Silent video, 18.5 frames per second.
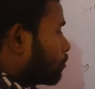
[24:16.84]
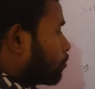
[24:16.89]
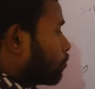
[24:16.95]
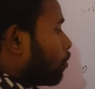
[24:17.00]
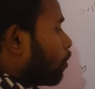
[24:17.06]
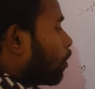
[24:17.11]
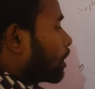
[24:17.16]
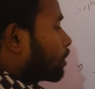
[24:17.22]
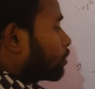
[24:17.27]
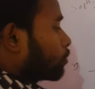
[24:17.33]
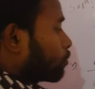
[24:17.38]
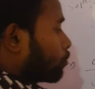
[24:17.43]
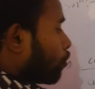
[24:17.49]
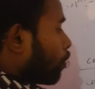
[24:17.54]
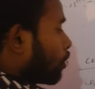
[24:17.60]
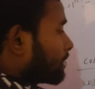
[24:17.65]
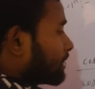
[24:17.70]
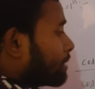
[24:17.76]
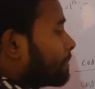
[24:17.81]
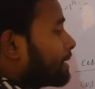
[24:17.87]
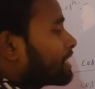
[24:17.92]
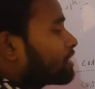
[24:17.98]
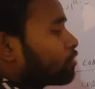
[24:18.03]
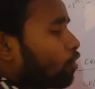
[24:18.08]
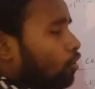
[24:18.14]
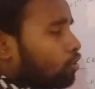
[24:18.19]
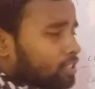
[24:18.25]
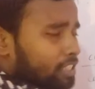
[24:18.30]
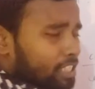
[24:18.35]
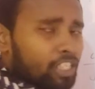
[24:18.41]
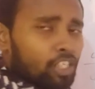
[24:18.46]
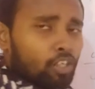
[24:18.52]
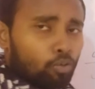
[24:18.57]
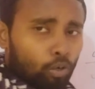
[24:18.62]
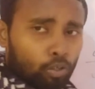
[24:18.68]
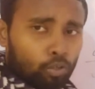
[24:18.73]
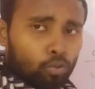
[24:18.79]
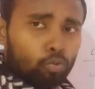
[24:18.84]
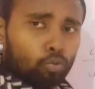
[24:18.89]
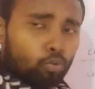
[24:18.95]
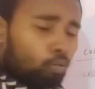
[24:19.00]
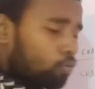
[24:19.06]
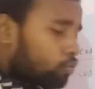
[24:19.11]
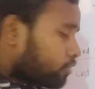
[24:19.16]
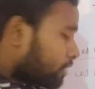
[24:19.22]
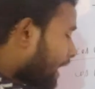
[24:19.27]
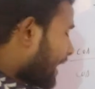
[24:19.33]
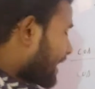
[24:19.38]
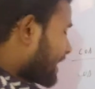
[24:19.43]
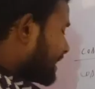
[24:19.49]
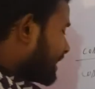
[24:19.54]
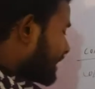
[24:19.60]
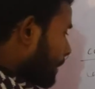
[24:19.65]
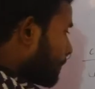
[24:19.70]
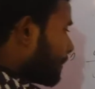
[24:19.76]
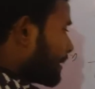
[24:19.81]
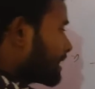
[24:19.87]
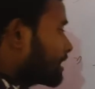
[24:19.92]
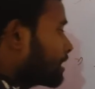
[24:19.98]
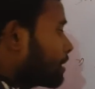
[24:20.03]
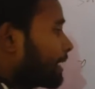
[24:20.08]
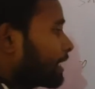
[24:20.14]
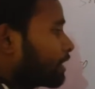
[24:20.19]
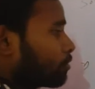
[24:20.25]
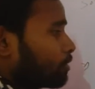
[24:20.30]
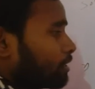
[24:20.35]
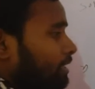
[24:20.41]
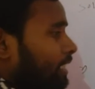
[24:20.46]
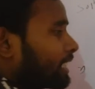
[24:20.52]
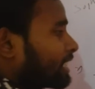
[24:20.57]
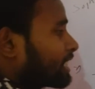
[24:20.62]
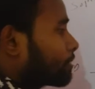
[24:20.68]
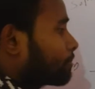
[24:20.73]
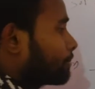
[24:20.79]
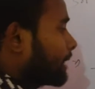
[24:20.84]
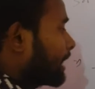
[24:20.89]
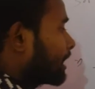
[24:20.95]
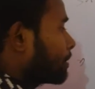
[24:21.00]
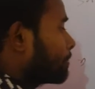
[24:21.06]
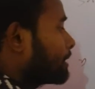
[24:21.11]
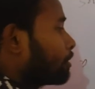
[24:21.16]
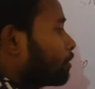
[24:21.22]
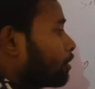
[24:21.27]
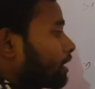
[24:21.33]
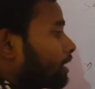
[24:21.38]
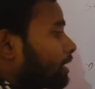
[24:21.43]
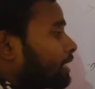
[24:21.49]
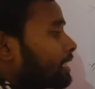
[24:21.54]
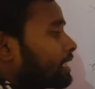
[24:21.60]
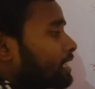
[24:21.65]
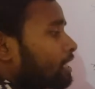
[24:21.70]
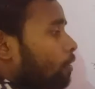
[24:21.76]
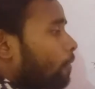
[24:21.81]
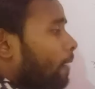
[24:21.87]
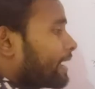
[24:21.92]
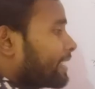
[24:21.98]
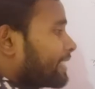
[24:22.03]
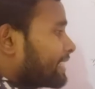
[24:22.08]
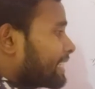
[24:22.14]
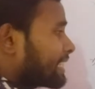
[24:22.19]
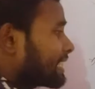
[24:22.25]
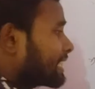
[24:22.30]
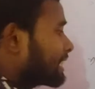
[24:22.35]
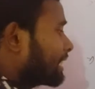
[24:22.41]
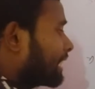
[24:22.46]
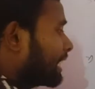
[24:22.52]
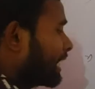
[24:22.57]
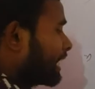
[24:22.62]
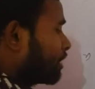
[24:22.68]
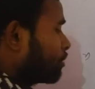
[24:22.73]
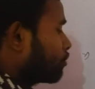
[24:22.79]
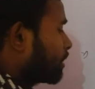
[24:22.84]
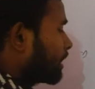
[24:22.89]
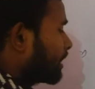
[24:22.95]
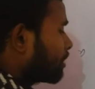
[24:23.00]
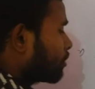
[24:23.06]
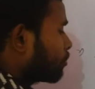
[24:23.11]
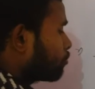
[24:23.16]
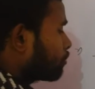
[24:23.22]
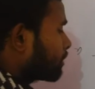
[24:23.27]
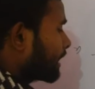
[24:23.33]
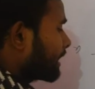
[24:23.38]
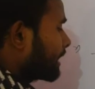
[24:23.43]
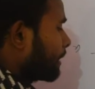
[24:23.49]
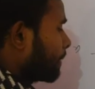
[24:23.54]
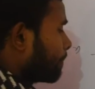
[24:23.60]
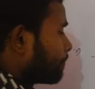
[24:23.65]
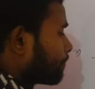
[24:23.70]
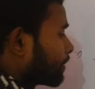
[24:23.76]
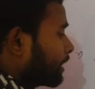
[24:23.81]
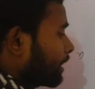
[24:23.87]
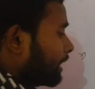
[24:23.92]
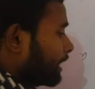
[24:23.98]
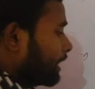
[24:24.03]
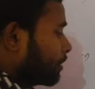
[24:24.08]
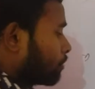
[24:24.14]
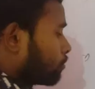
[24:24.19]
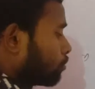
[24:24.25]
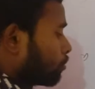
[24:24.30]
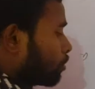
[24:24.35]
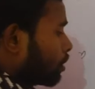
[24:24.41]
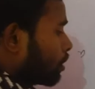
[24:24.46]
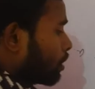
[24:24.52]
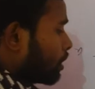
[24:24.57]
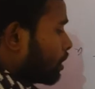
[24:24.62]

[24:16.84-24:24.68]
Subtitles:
cos C minus cos D is equal to 2 sin C plus D by 2. In that case, B and B vanishes each other and you get 2 sin into